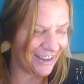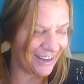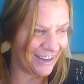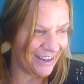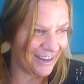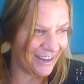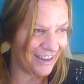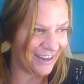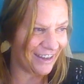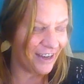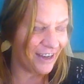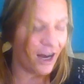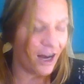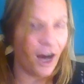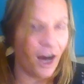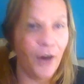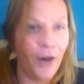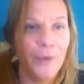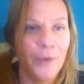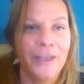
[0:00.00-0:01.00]
Uh,
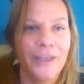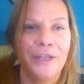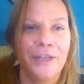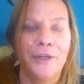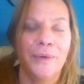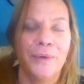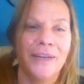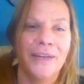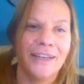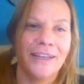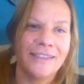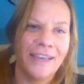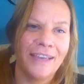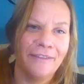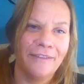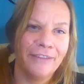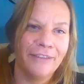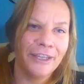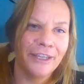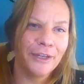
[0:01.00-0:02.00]
oh, and you know what else
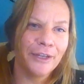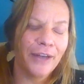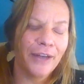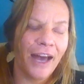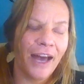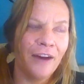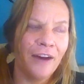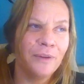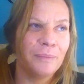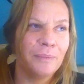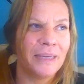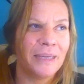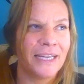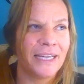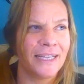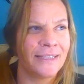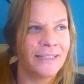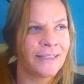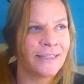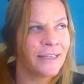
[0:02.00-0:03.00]
I figured out?
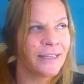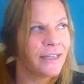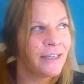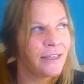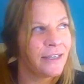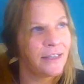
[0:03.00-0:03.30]
Because,